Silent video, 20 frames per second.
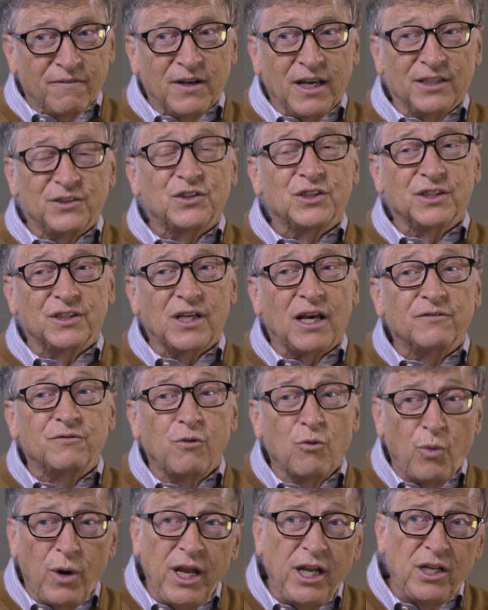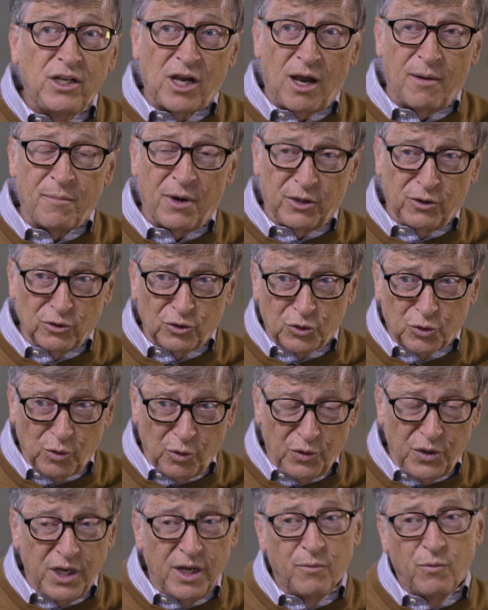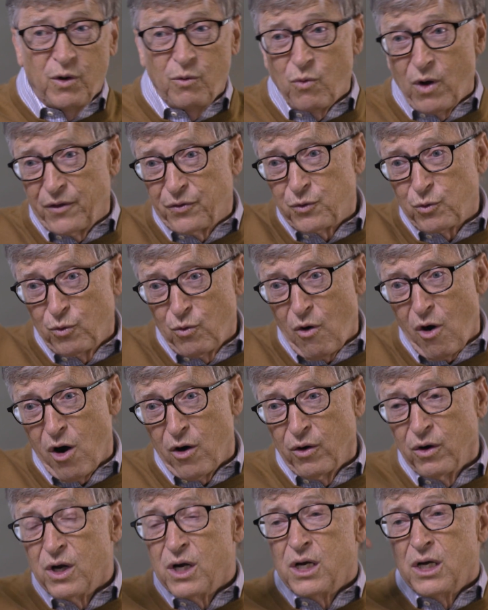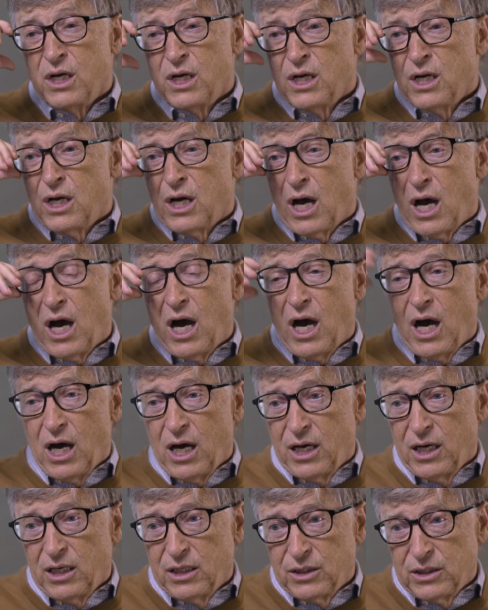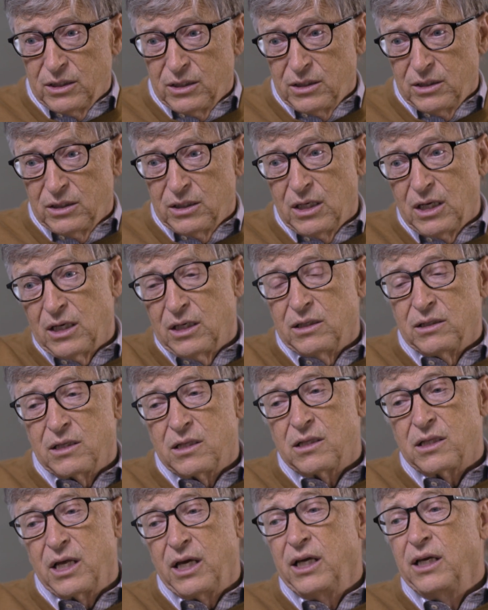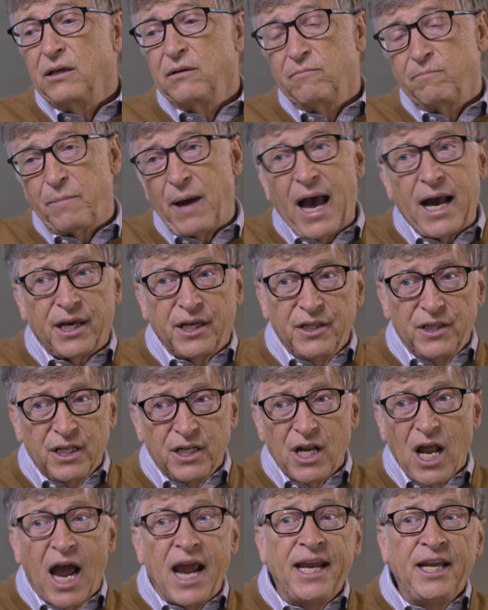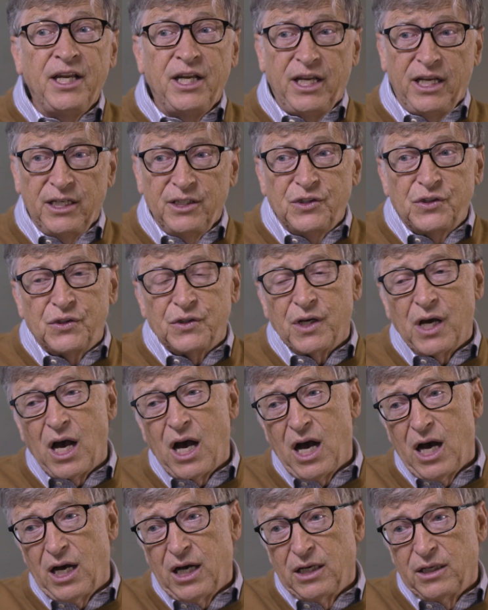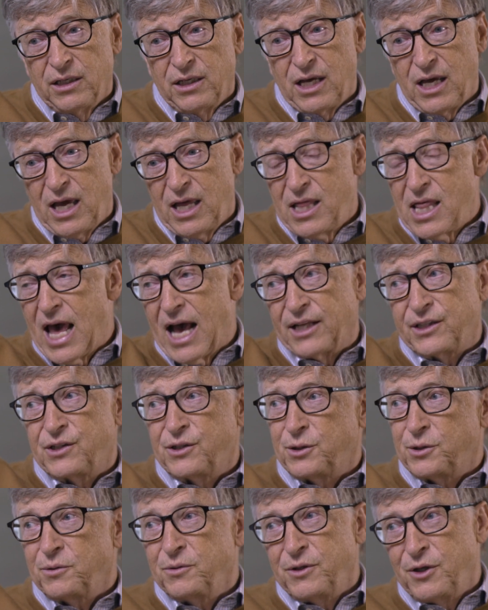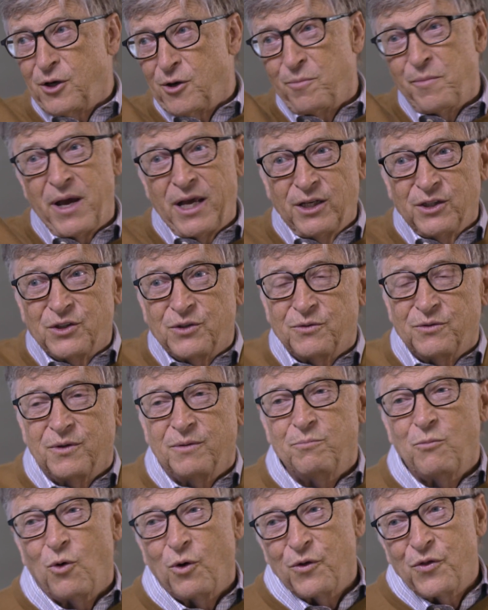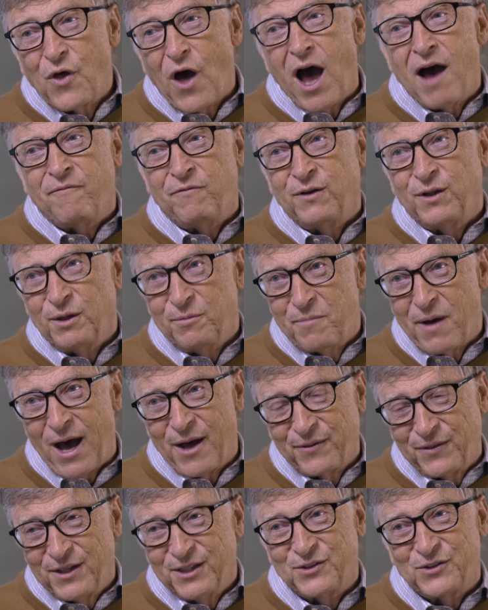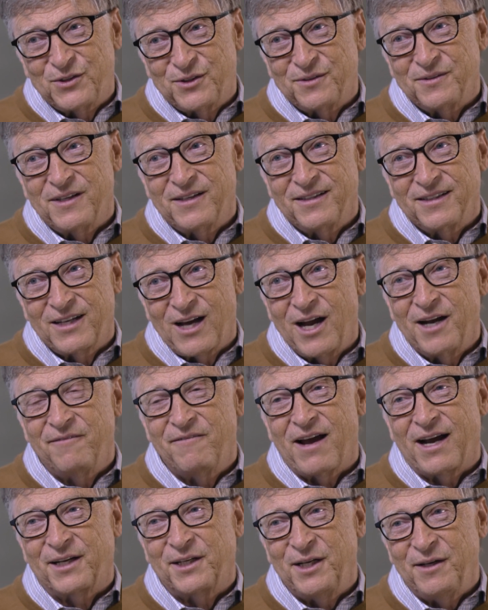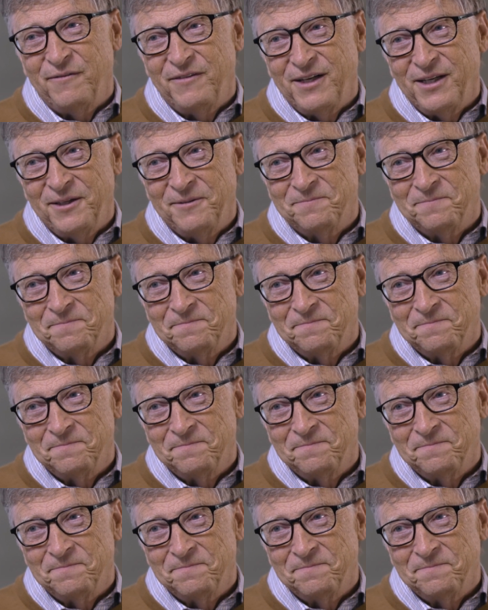gets successful, we'd come under scrutiny, and we went through our thing back in the 90s, and that's, you know, made us more thoughtful about this kind of activity.